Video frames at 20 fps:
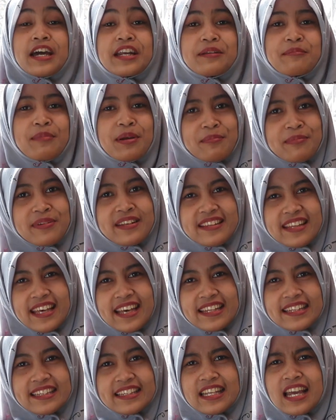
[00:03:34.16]
Remember
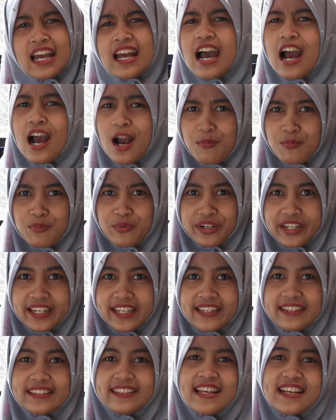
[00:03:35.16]
that
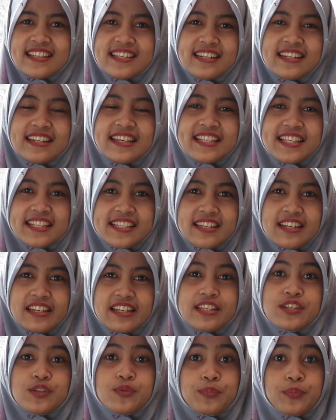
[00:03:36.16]
homework doesn't
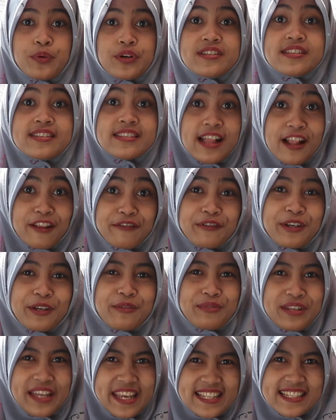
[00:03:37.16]
necessarily support
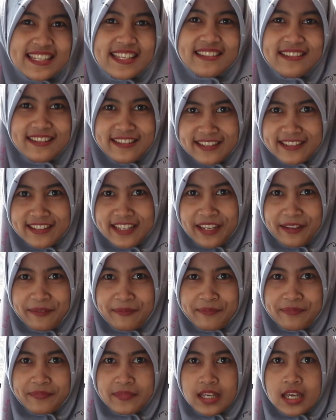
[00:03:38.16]
self-regulated learning.
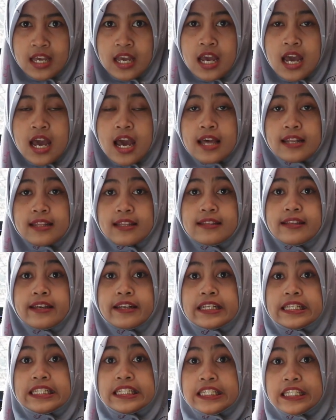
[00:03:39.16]

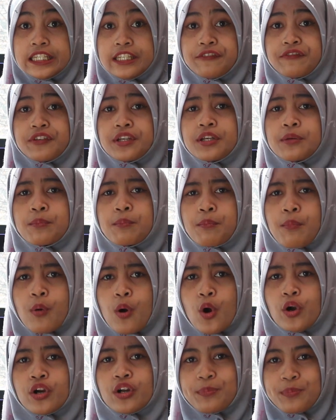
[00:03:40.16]
Rather, giving
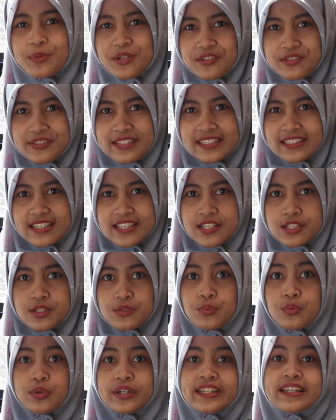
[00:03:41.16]
more opportunities to
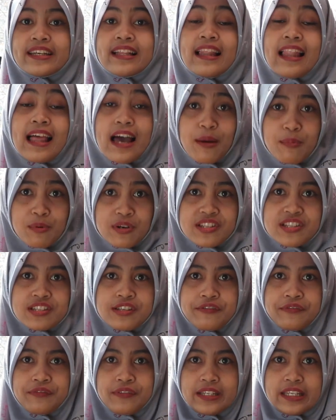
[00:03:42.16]
work
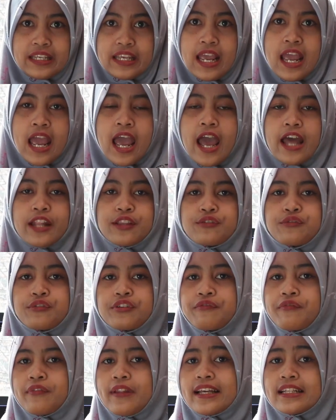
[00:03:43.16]
collaboratively and to
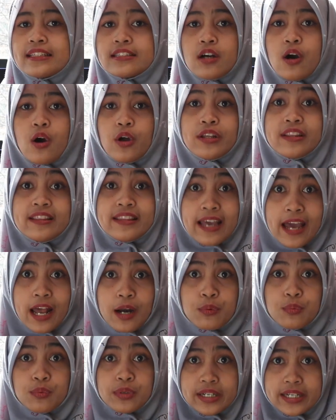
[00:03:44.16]
reflect on
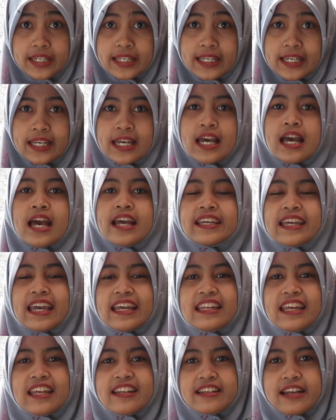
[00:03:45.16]
their work
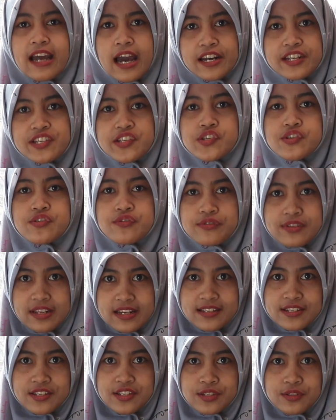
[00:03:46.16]
can encourage
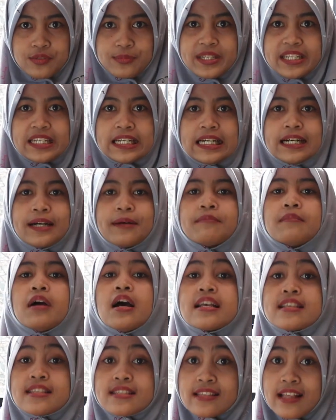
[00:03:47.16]
students to become
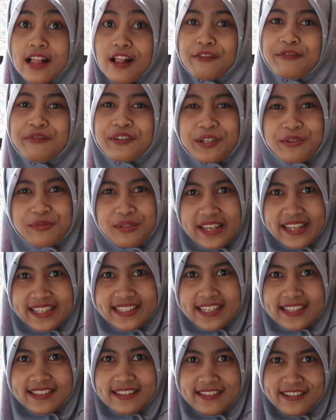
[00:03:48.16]

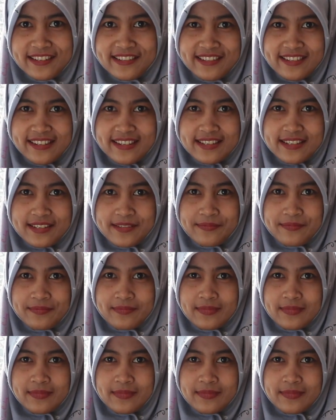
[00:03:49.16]
self-regulated learners.